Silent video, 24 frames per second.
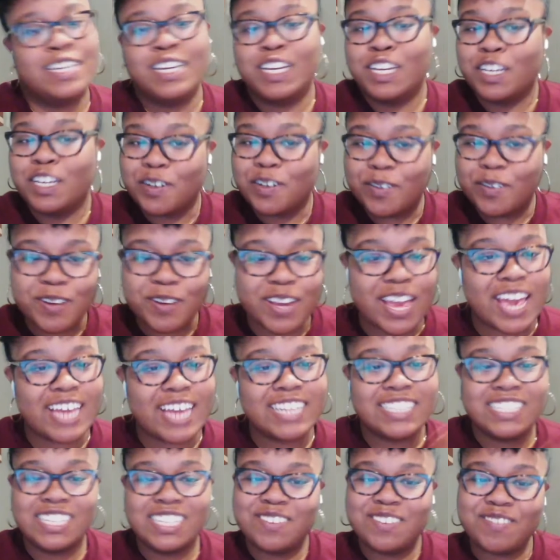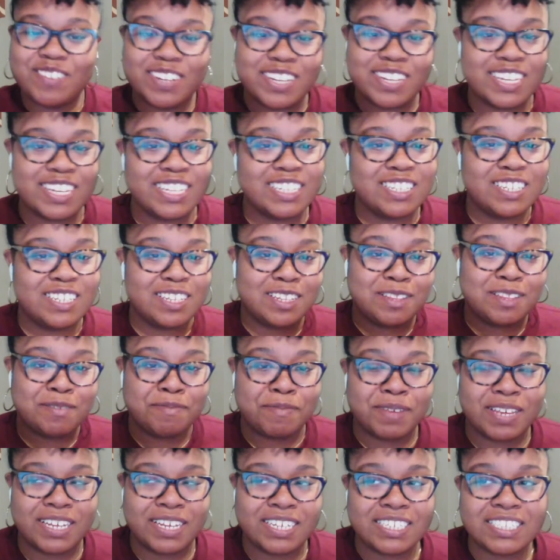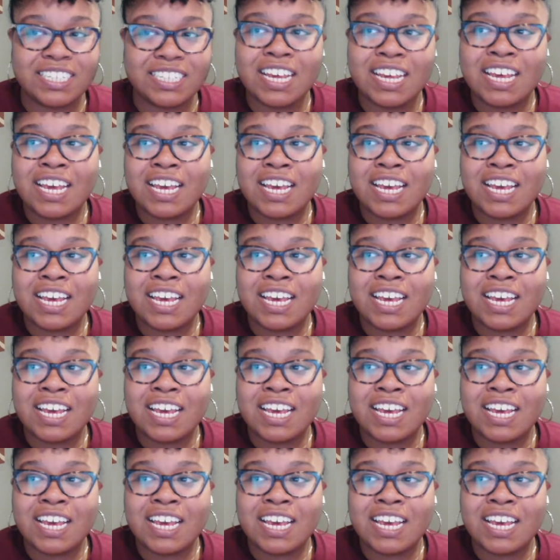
creativity into the mix,